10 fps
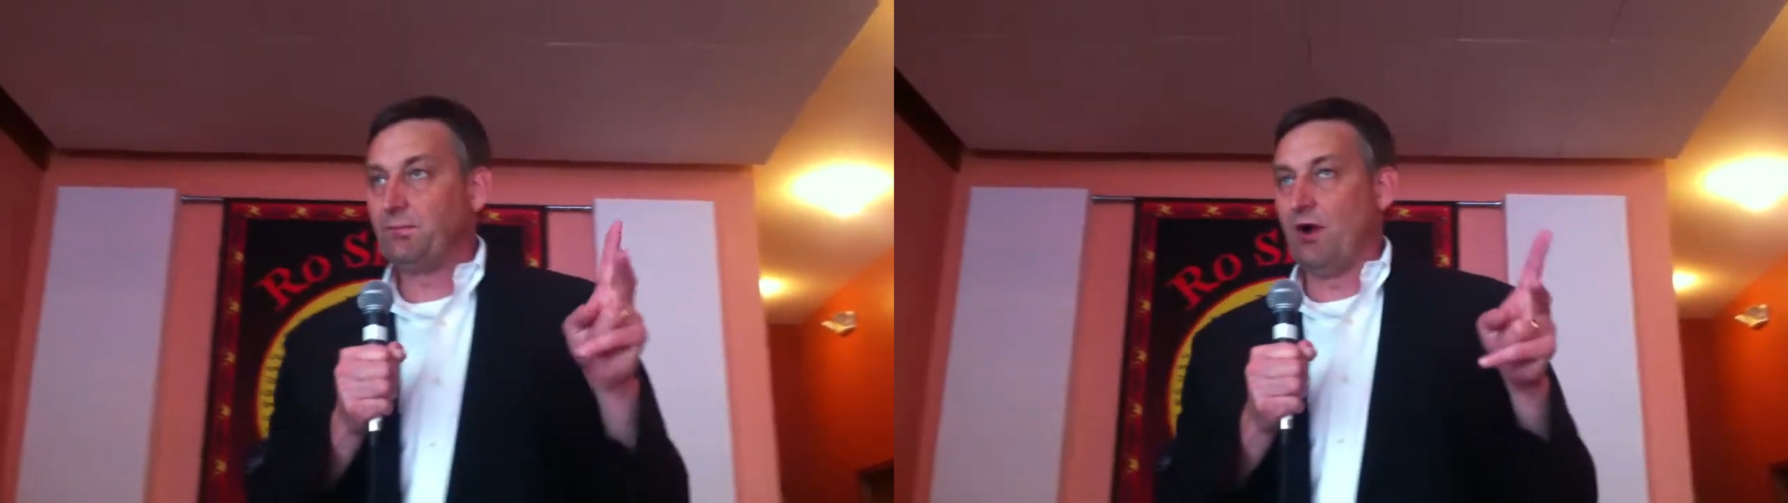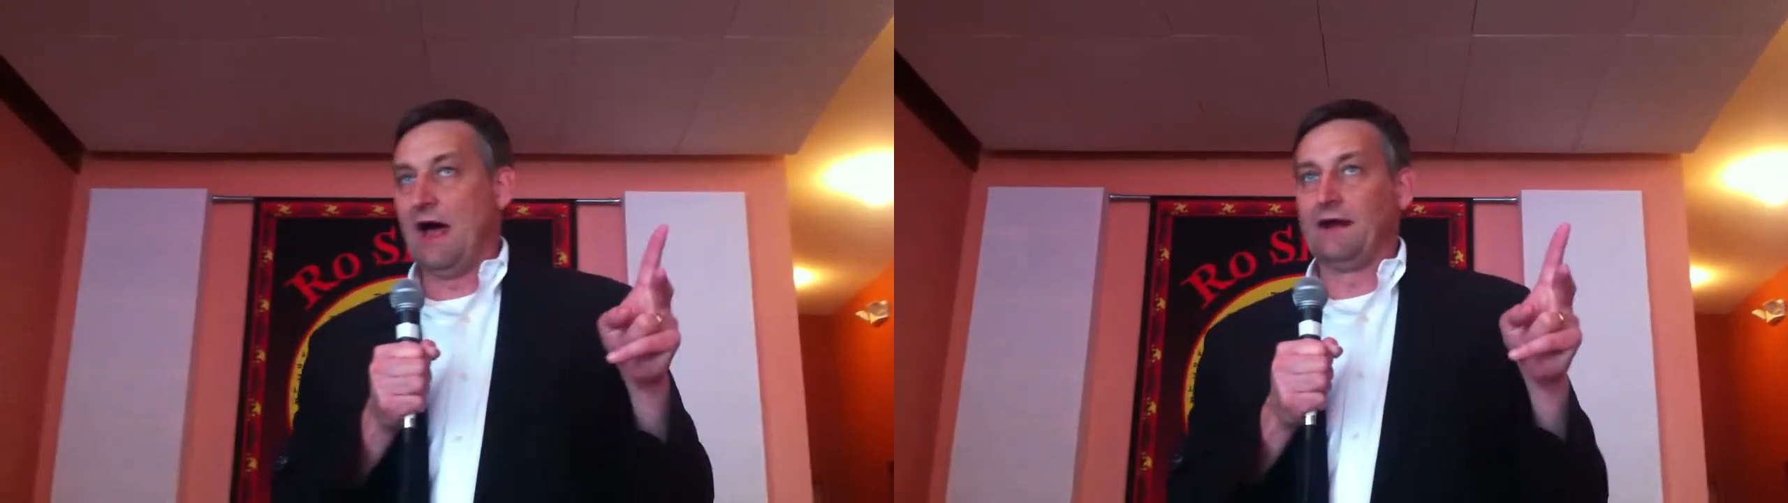
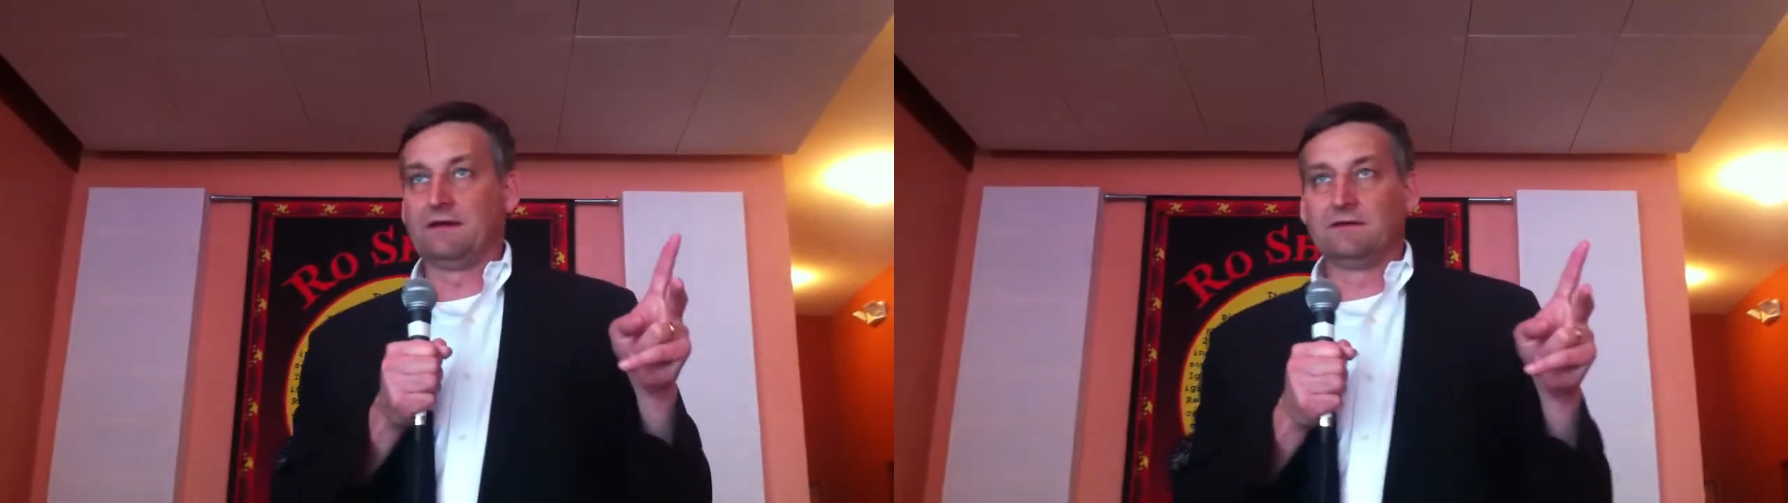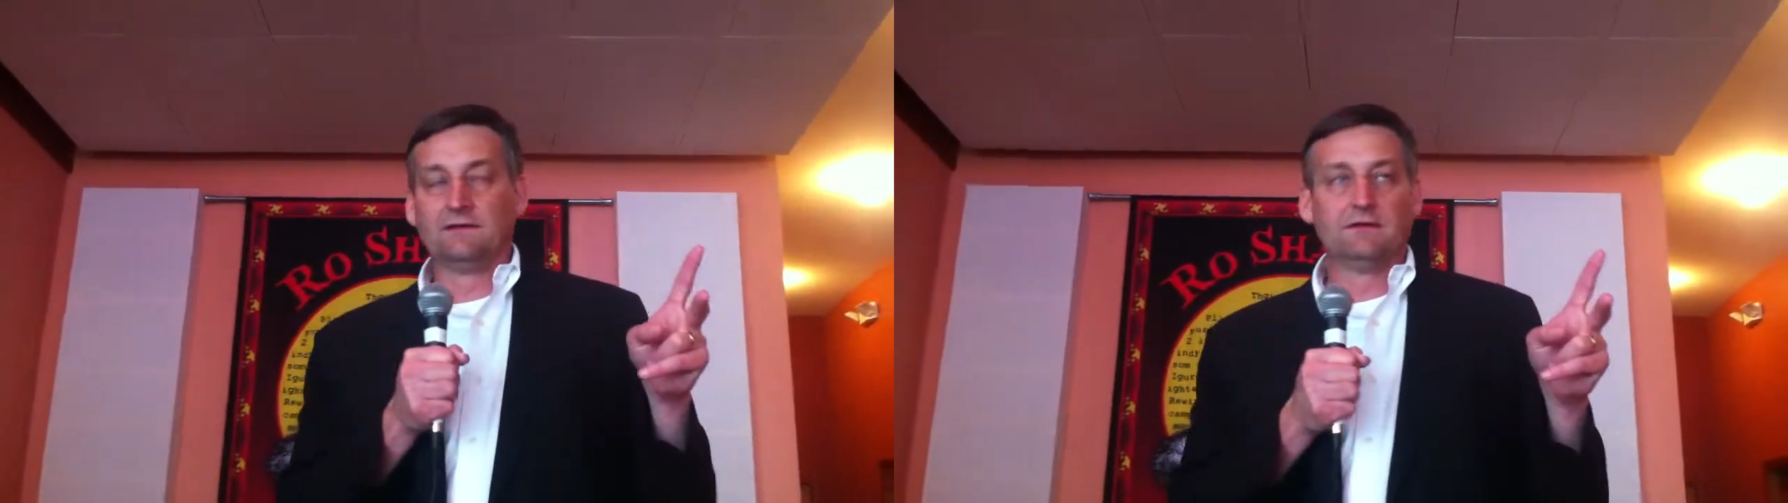
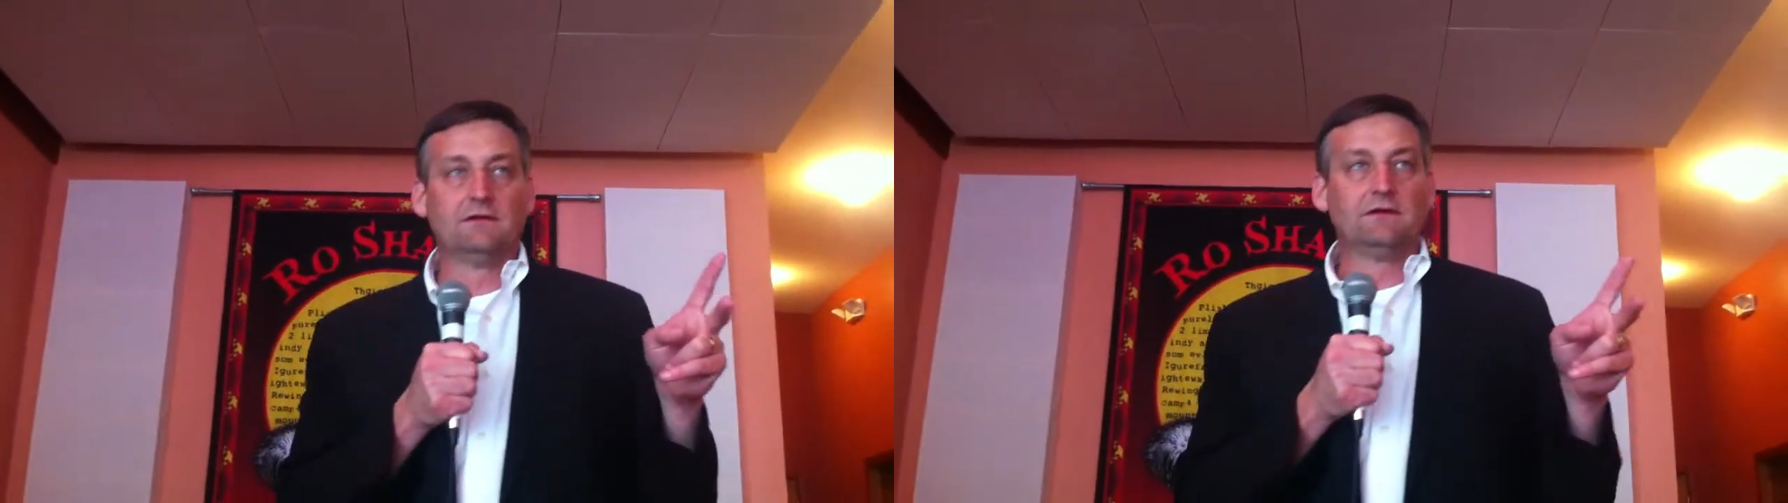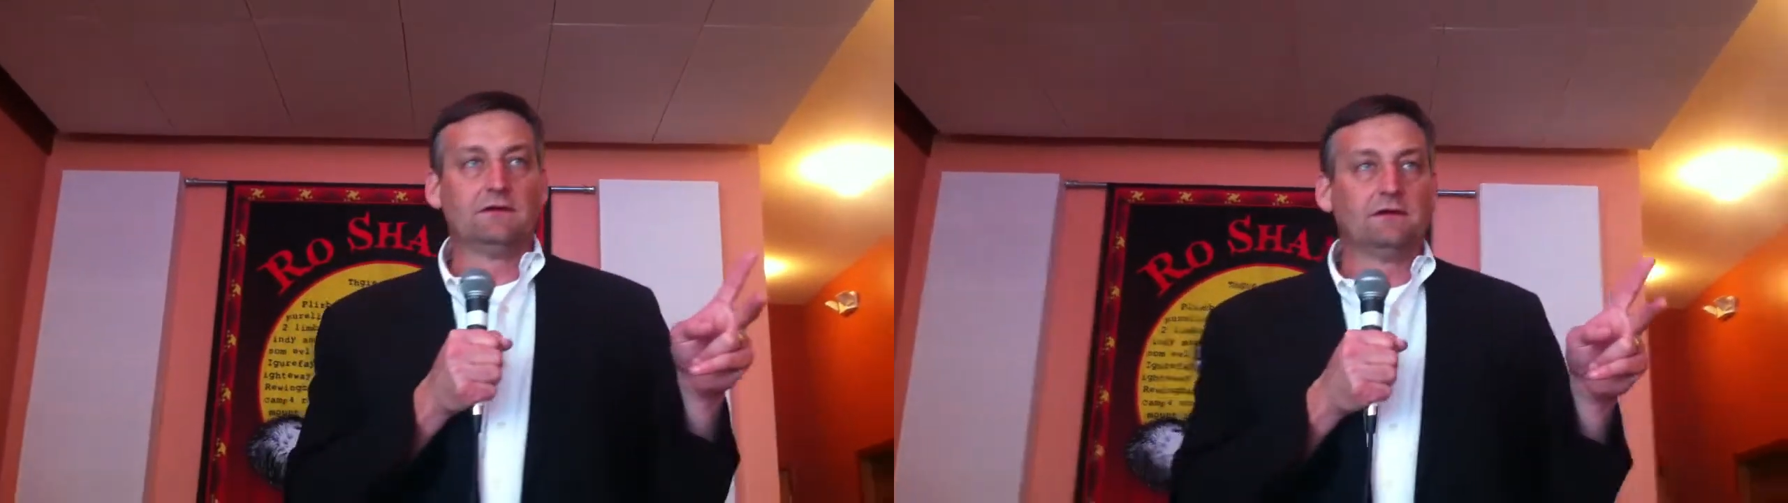product,
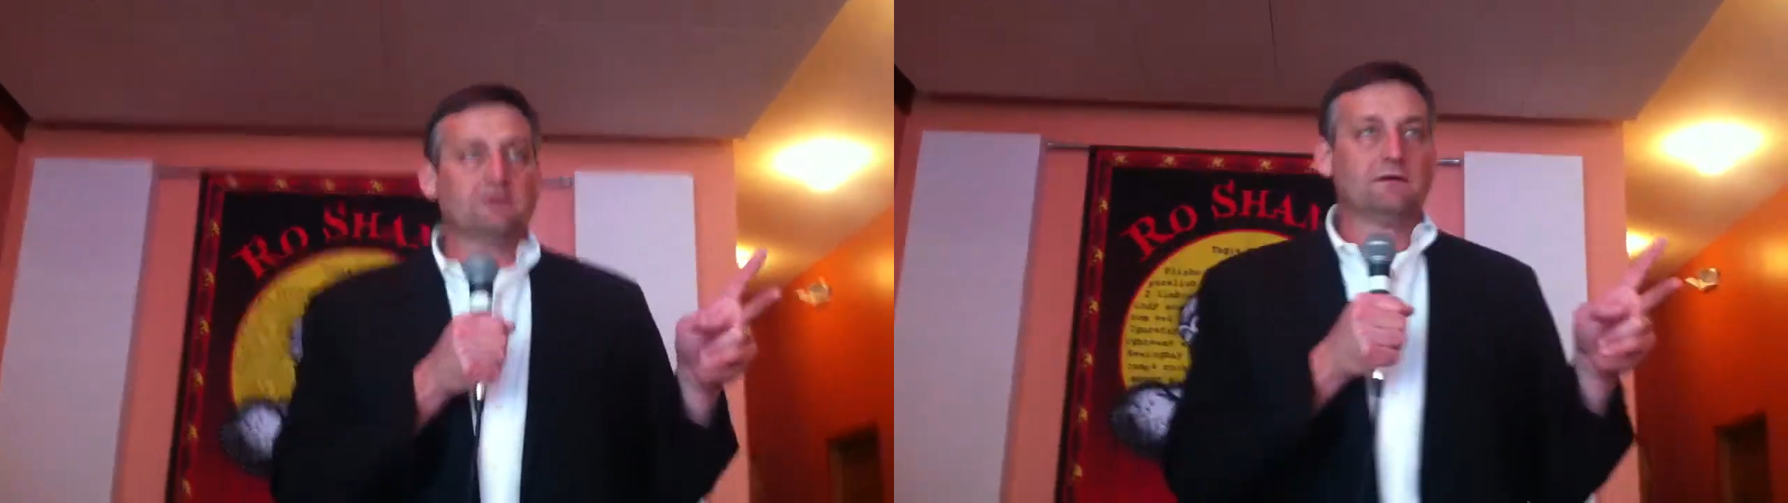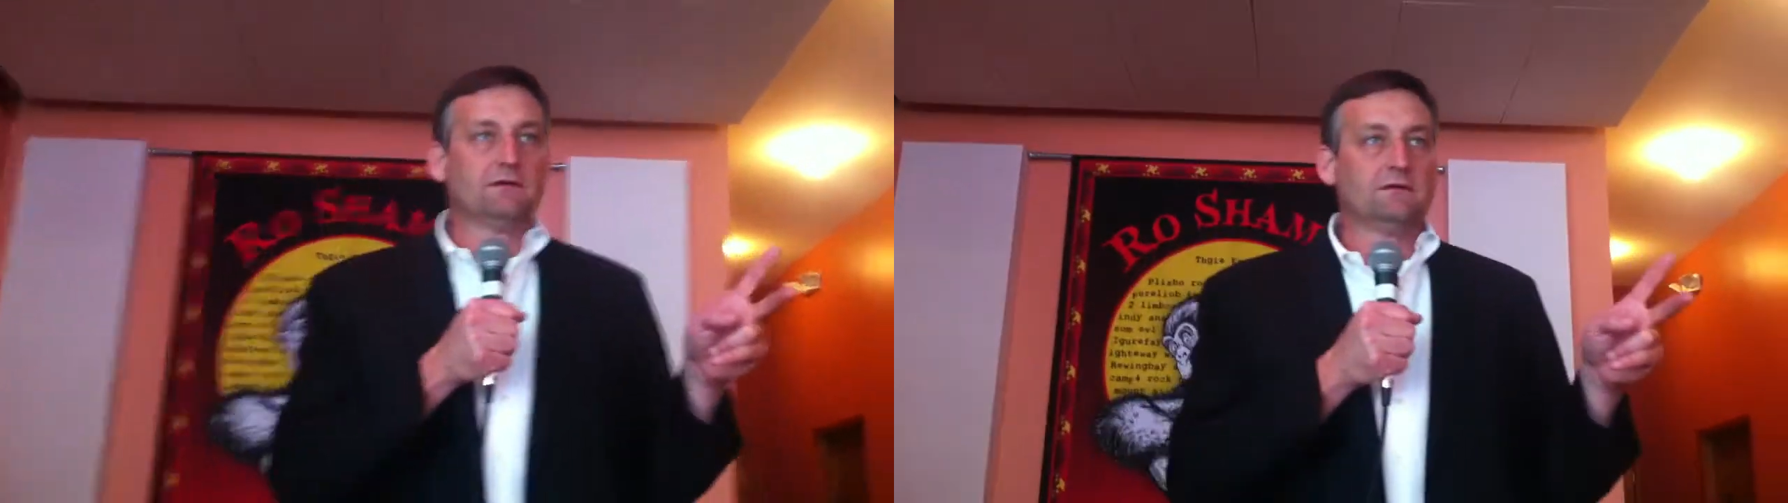
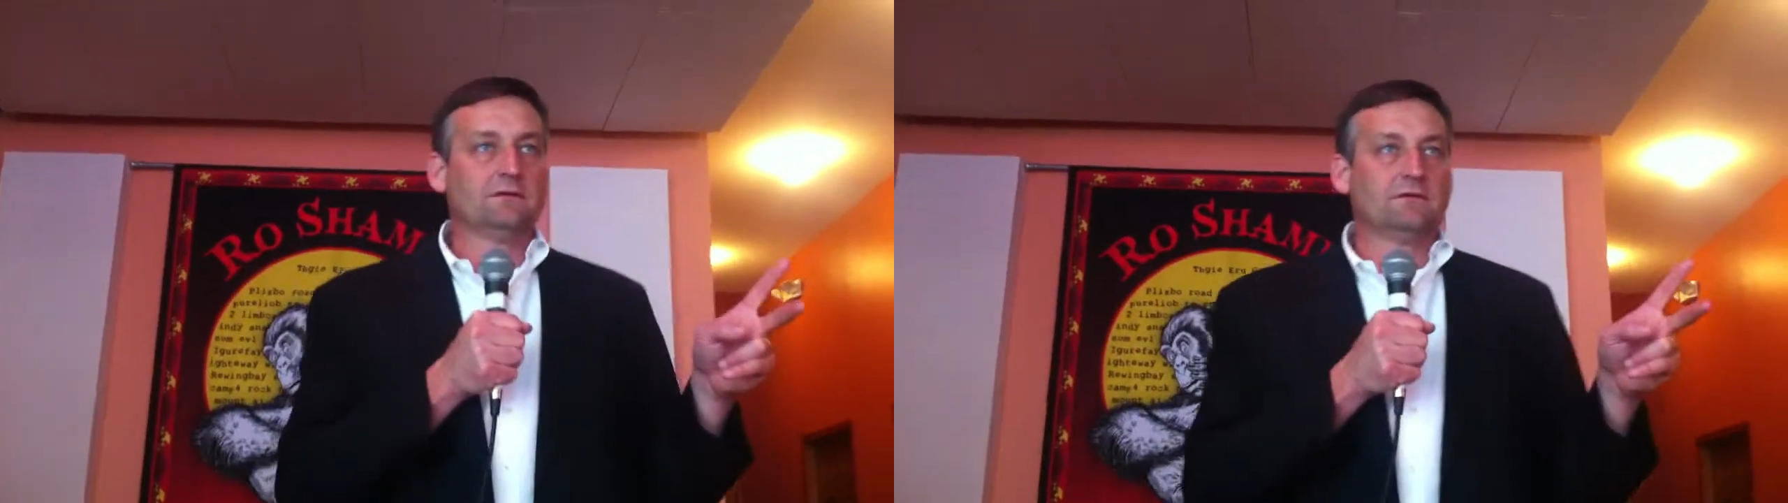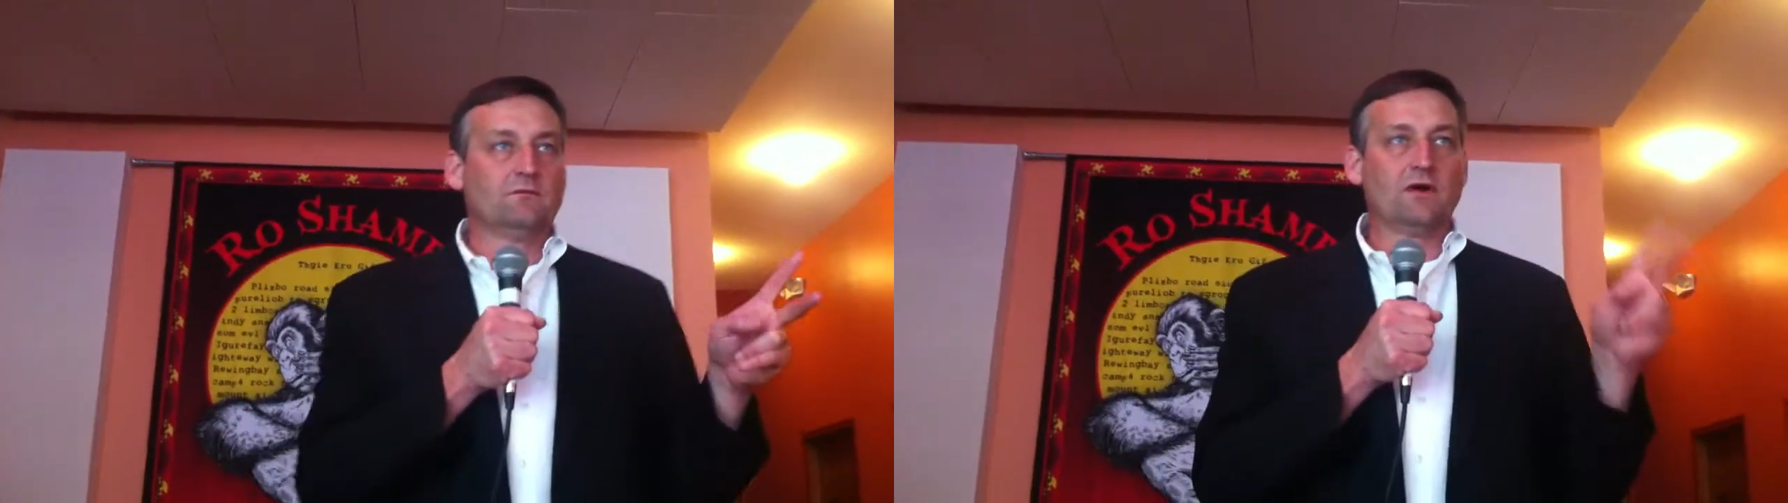
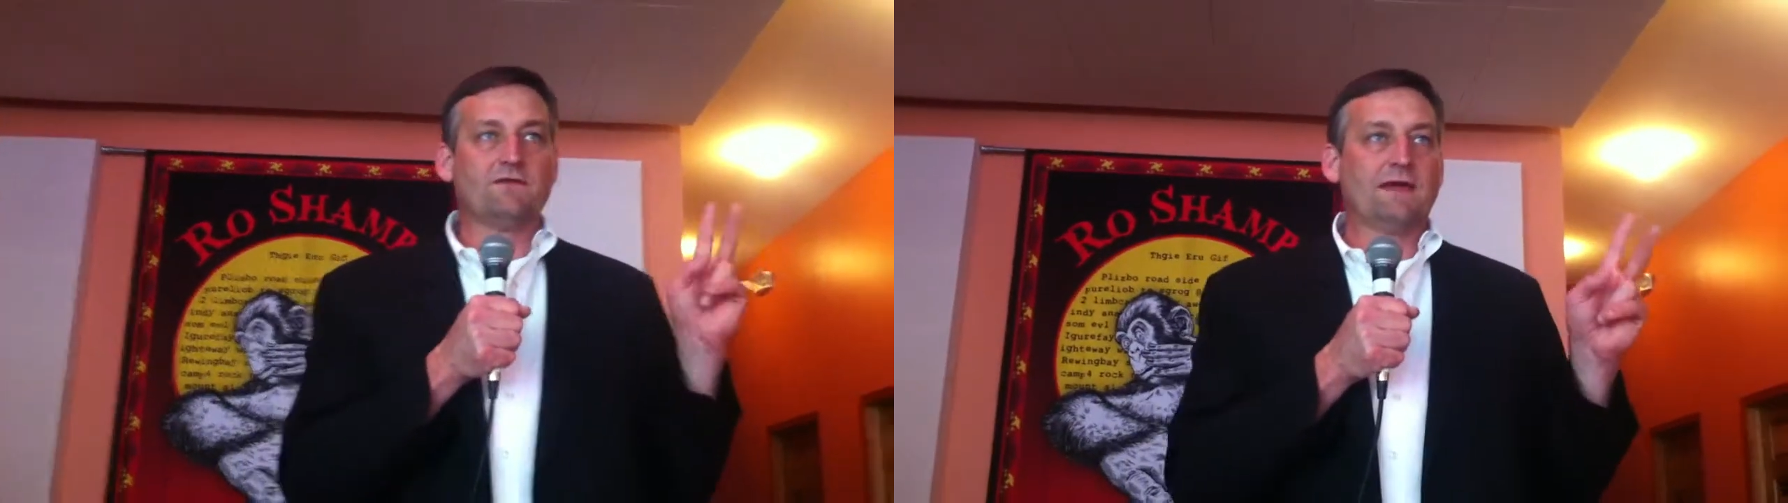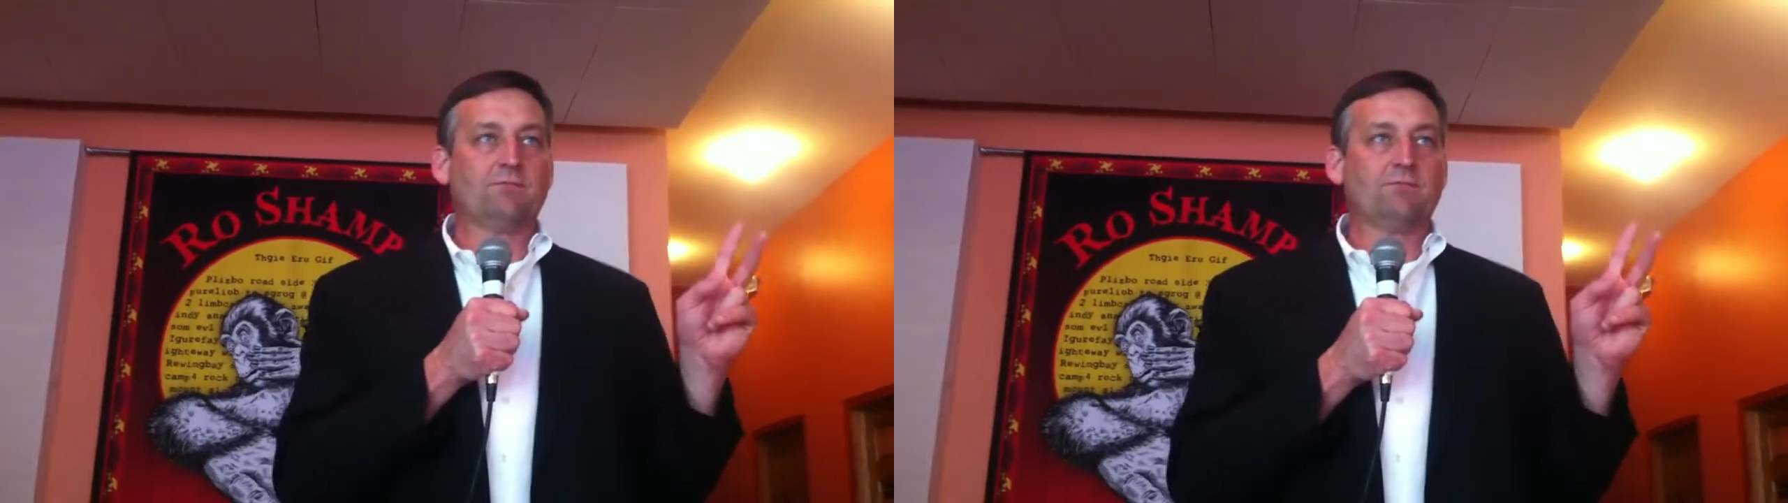whatever